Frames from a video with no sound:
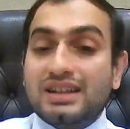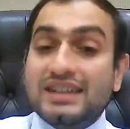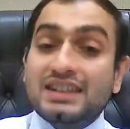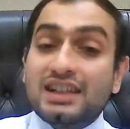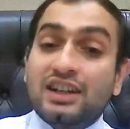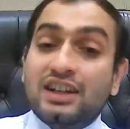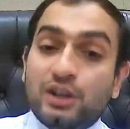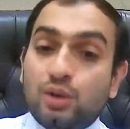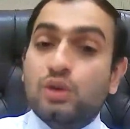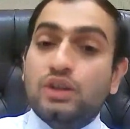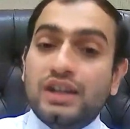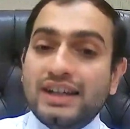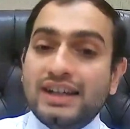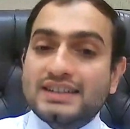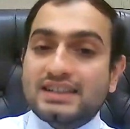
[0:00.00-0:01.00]
these are
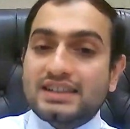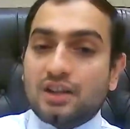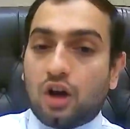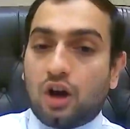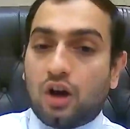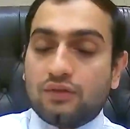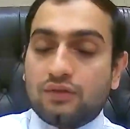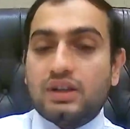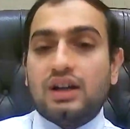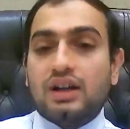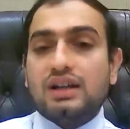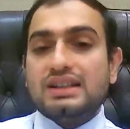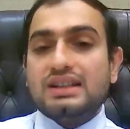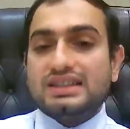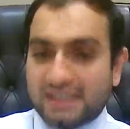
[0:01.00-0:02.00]
duties of
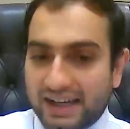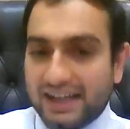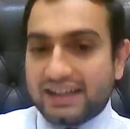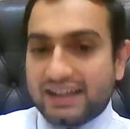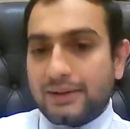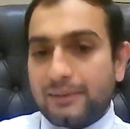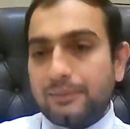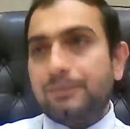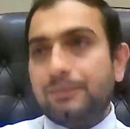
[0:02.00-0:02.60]
the state,